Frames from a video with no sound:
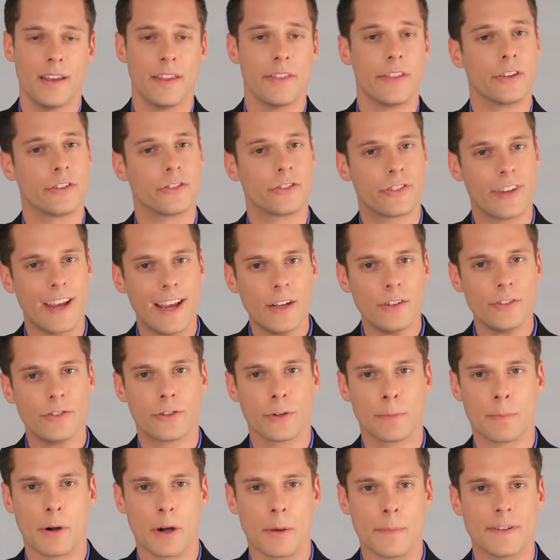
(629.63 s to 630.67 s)
The sales
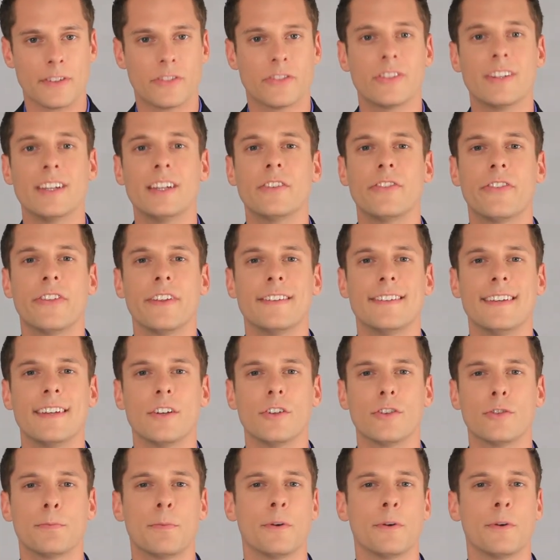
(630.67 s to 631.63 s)
department sees the deals